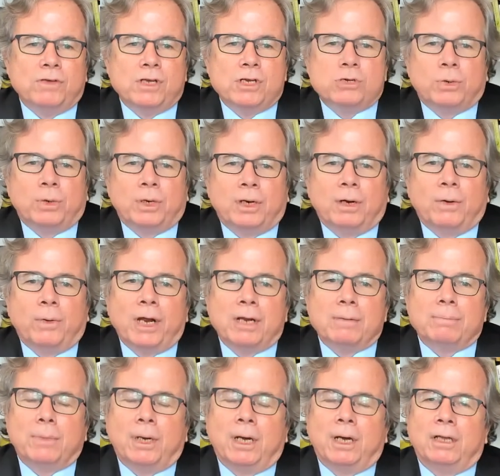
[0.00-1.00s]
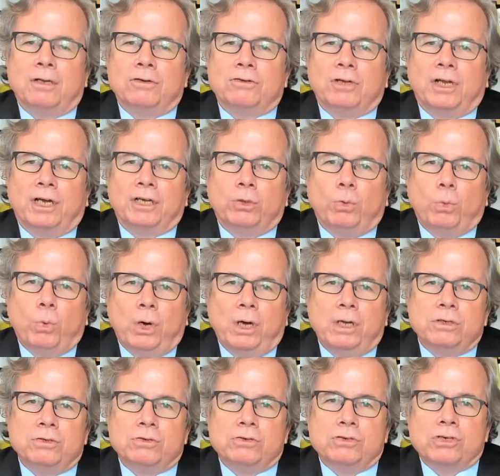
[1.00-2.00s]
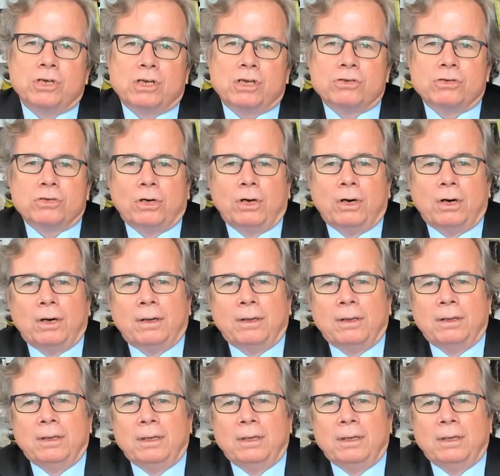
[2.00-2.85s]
featuring great minds like the one you just saw.